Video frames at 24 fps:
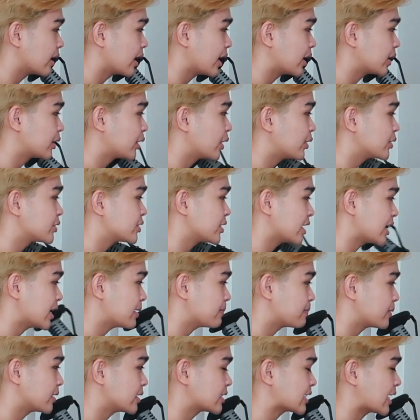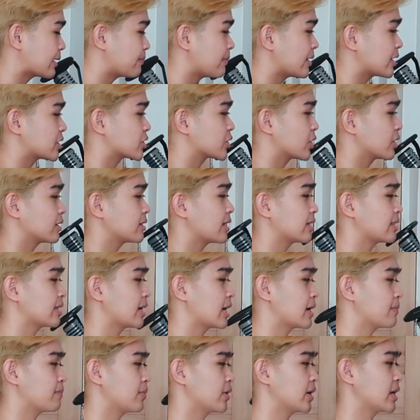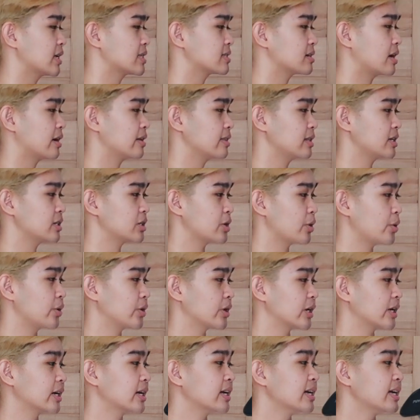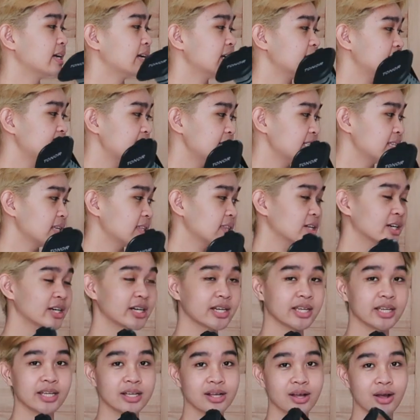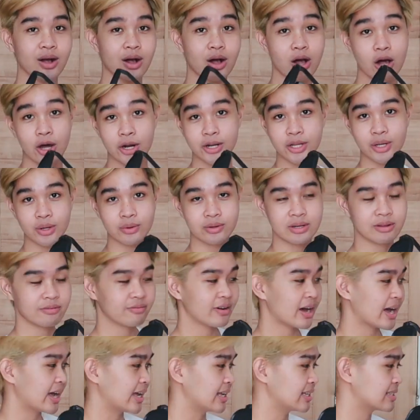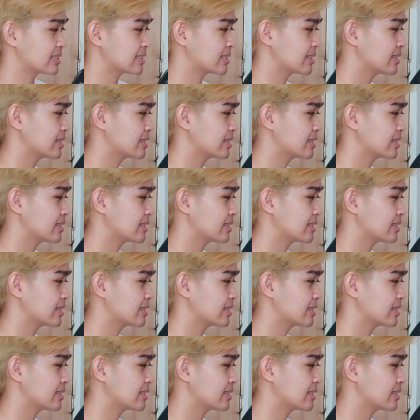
and go to input and make sure that the input is on the Tonor TC30 audio device.